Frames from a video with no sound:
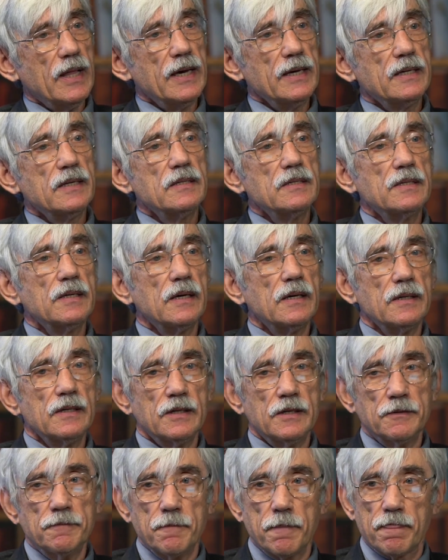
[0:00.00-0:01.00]
I can tell
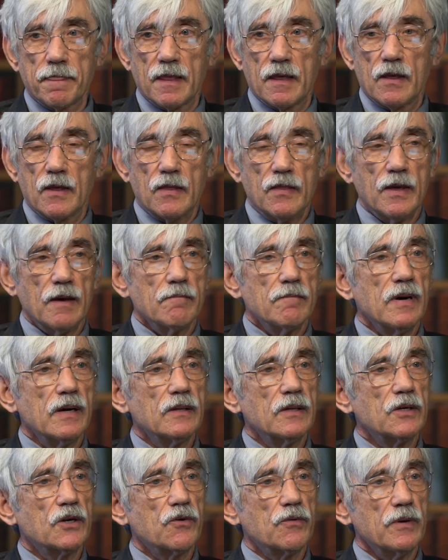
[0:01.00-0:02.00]
you that
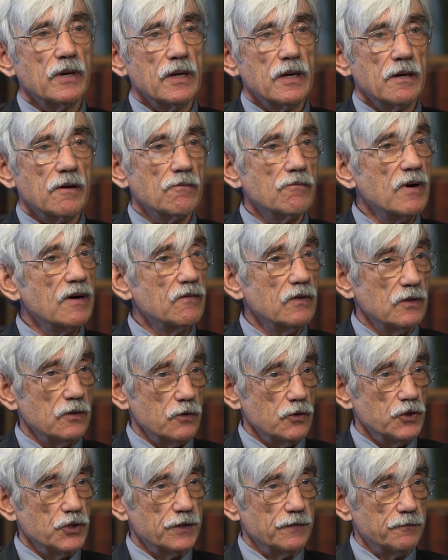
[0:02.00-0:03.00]
Muller created a
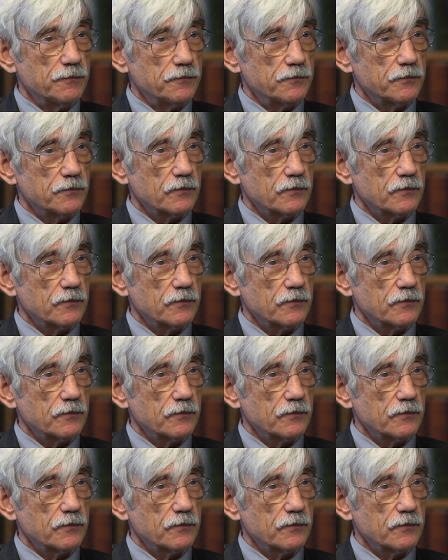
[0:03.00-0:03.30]
revolution.